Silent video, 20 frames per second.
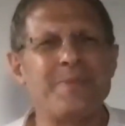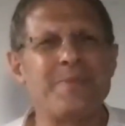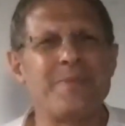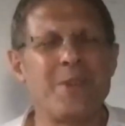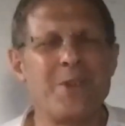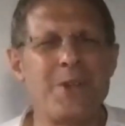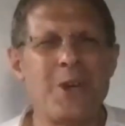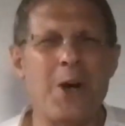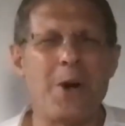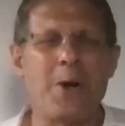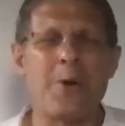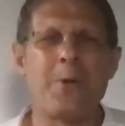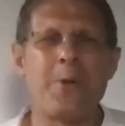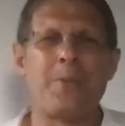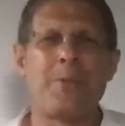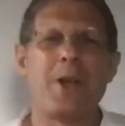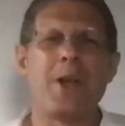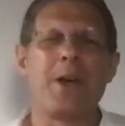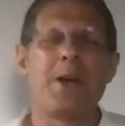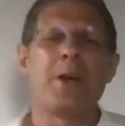No,
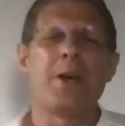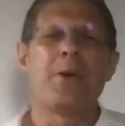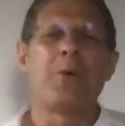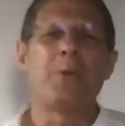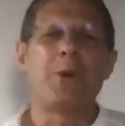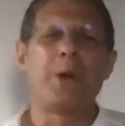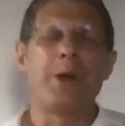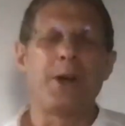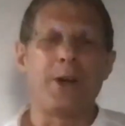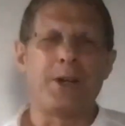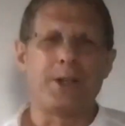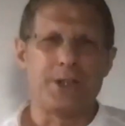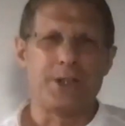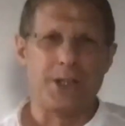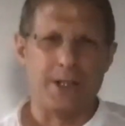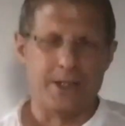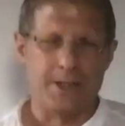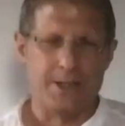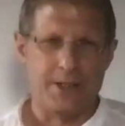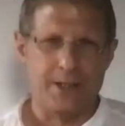we are
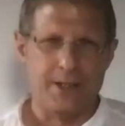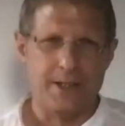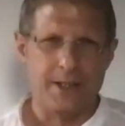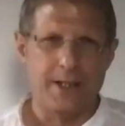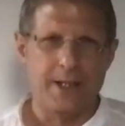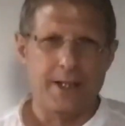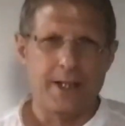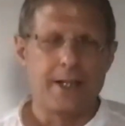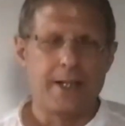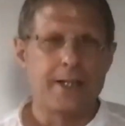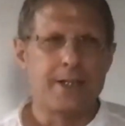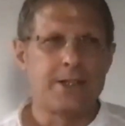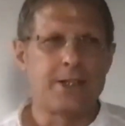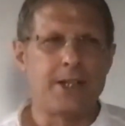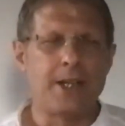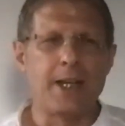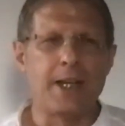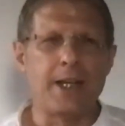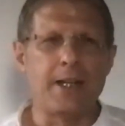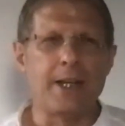just
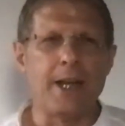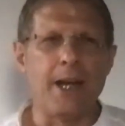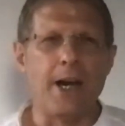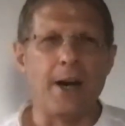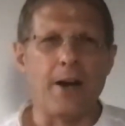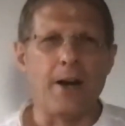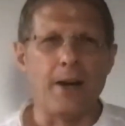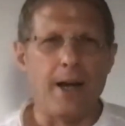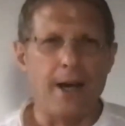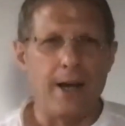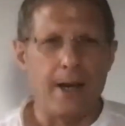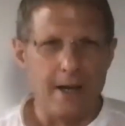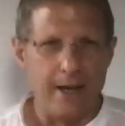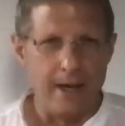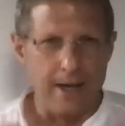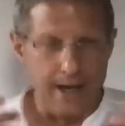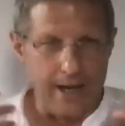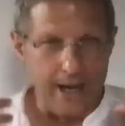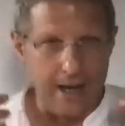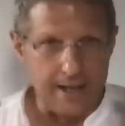sitting there
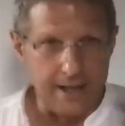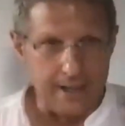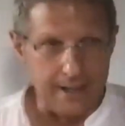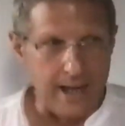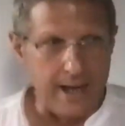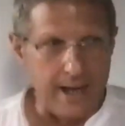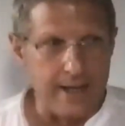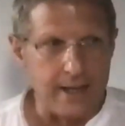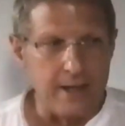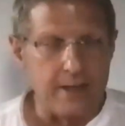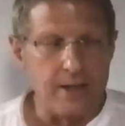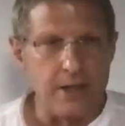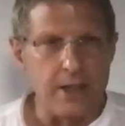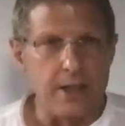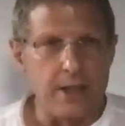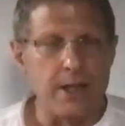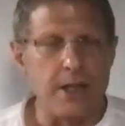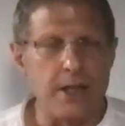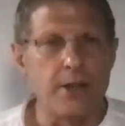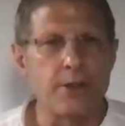and letting
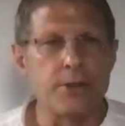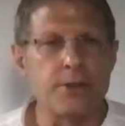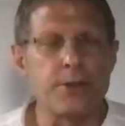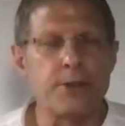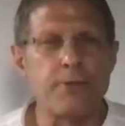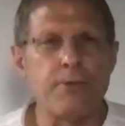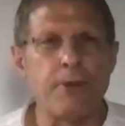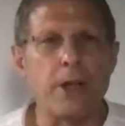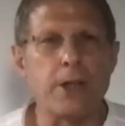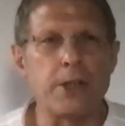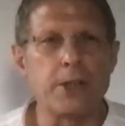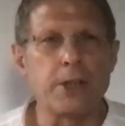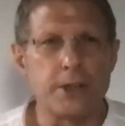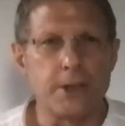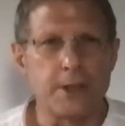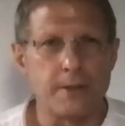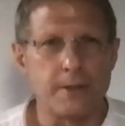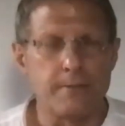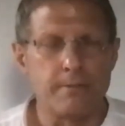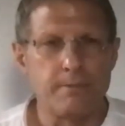the ears function.
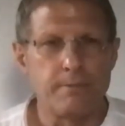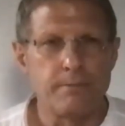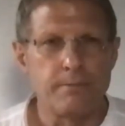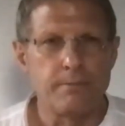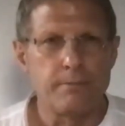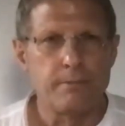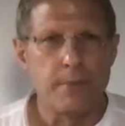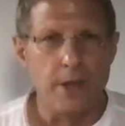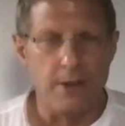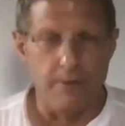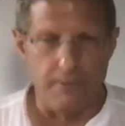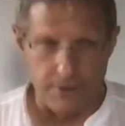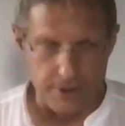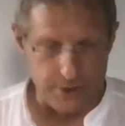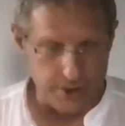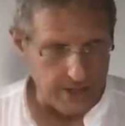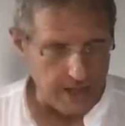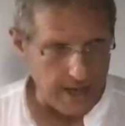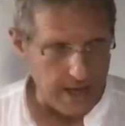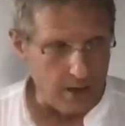If a
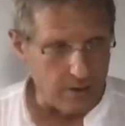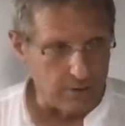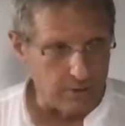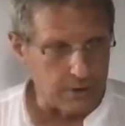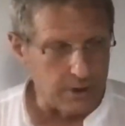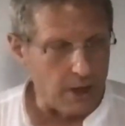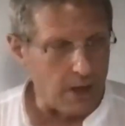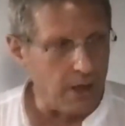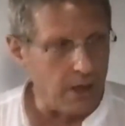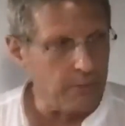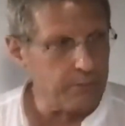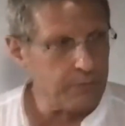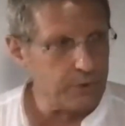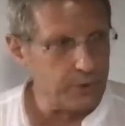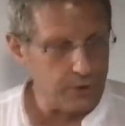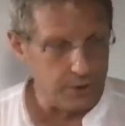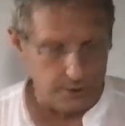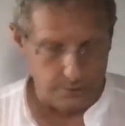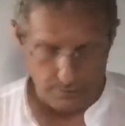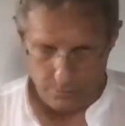sound
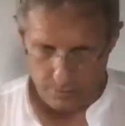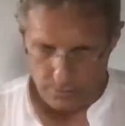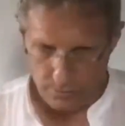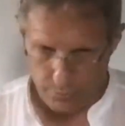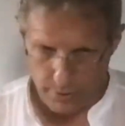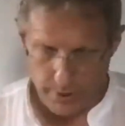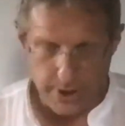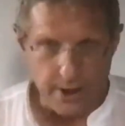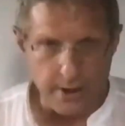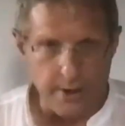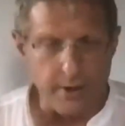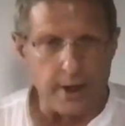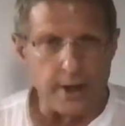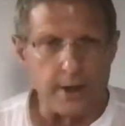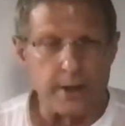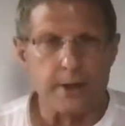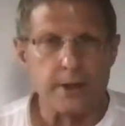comes, we hear it.